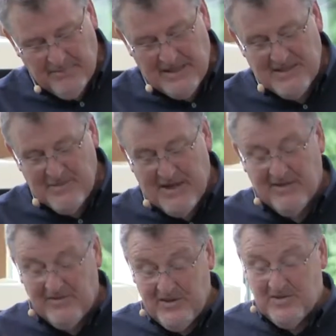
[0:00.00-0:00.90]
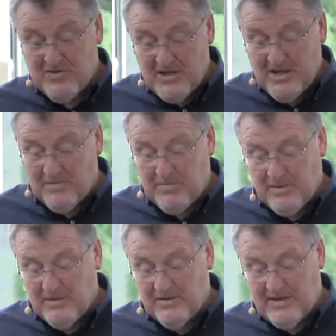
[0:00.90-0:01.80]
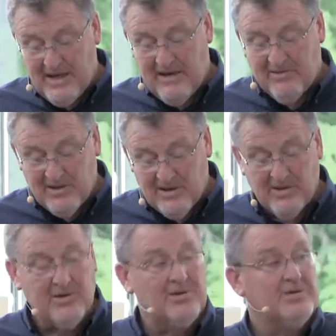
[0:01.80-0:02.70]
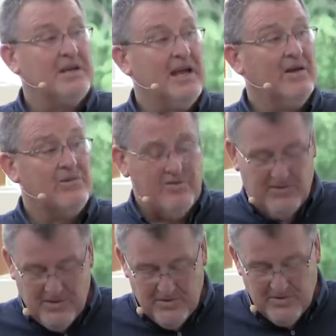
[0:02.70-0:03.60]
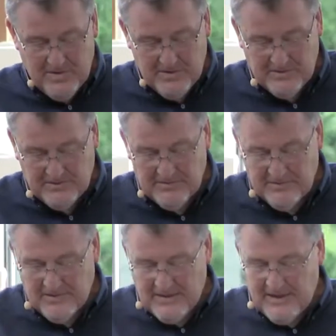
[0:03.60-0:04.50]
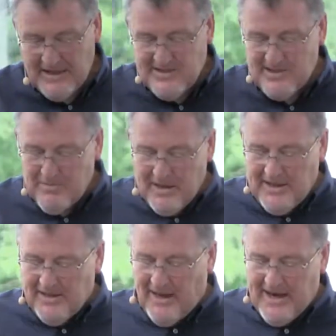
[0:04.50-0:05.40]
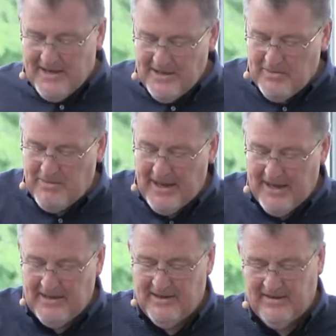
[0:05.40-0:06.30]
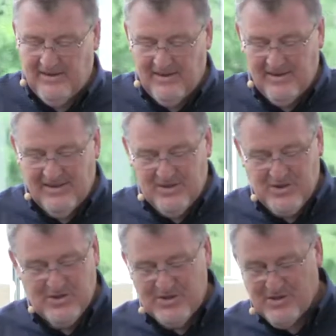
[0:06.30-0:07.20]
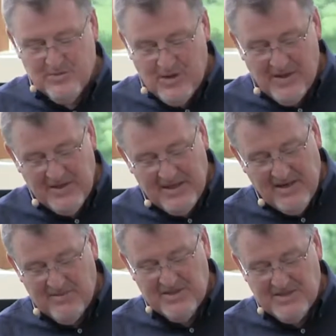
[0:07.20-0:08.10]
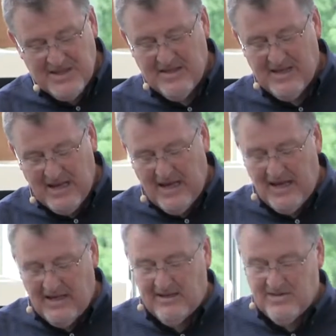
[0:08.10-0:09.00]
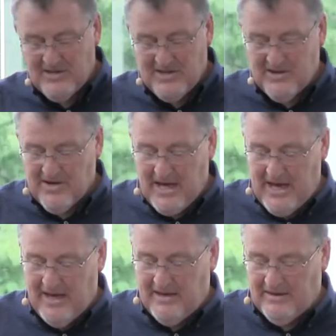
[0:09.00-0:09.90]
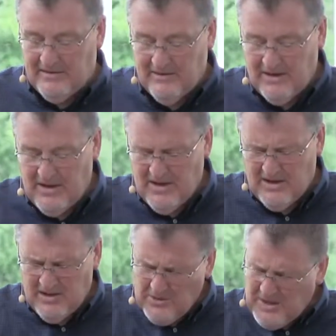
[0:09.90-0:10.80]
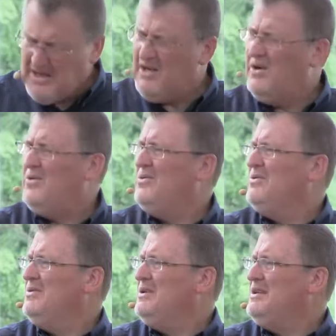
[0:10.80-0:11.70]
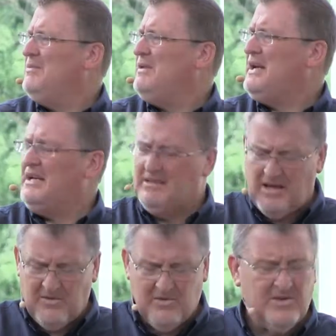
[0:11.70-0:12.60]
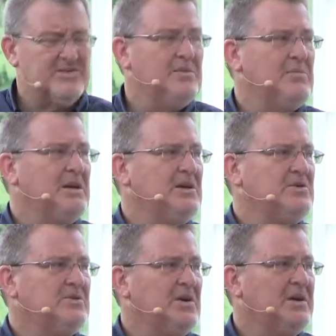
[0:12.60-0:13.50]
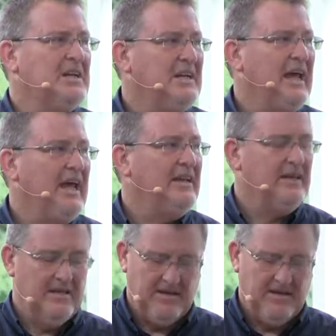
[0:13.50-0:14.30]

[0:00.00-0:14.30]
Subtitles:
Must make it feel cheap to have a girl who can't refuse. Easy money lying in a bed. Just as well they never see the hate that's in your head. Don't they know they're making love to somebody who's already dead?